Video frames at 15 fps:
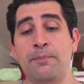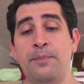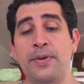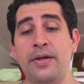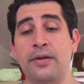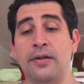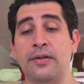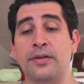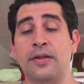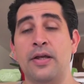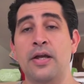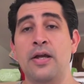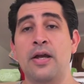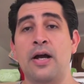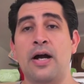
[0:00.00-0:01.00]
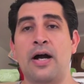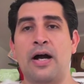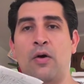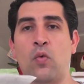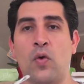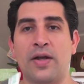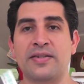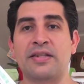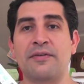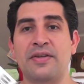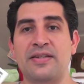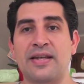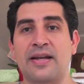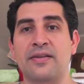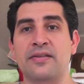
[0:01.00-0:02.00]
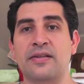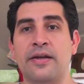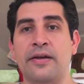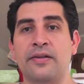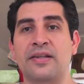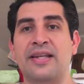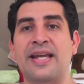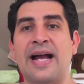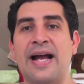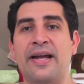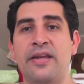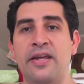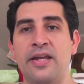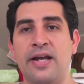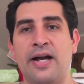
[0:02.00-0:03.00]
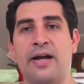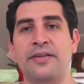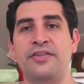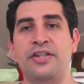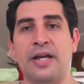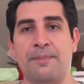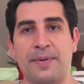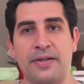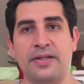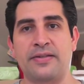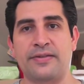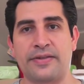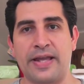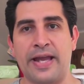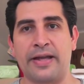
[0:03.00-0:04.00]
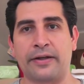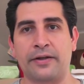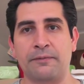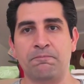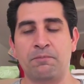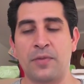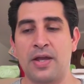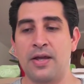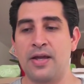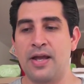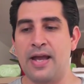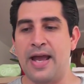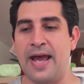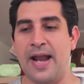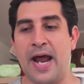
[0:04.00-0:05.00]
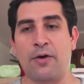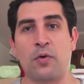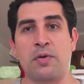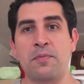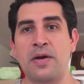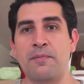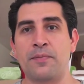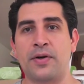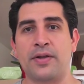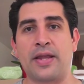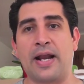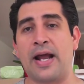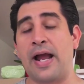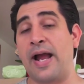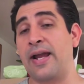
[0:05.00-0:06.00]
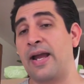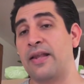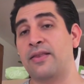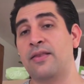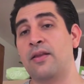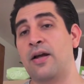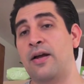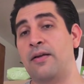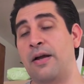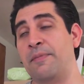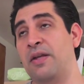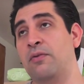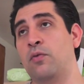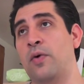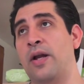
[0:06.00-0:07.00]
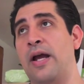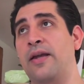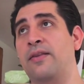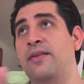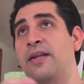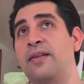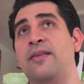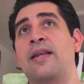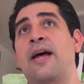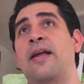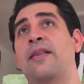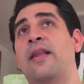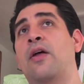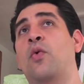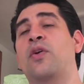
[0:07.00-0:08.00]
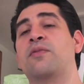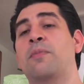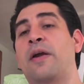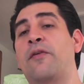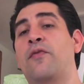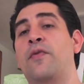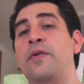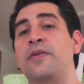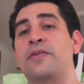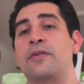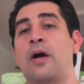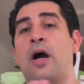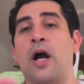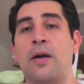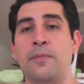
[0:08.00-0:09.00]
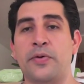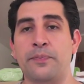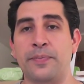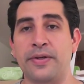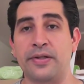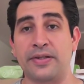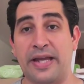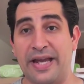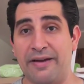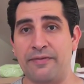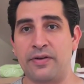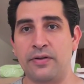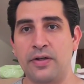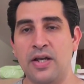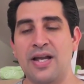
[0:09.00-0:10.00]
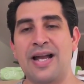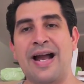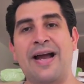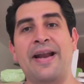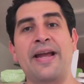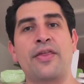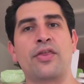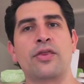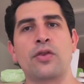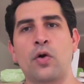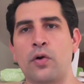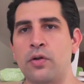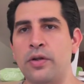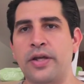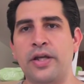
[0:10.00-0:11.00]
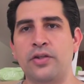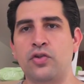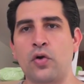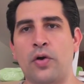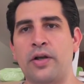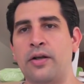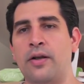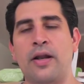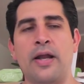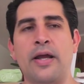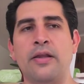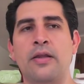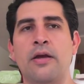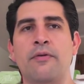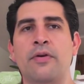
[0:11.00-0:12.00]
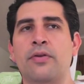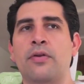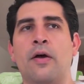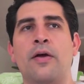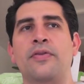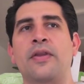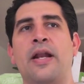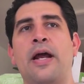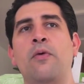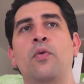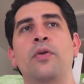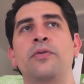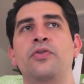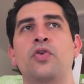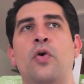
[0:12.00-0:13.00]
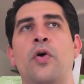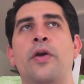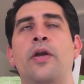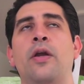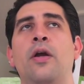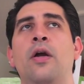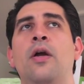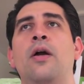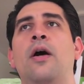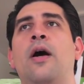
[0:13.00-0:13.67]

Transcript: build a 1/72nd scale Kahia Japanese tank. And I remember that I had not, I mean, when I did that, that was my first armor build ever, and I thoroughly enjoyed it. And I never thought that I would enjoy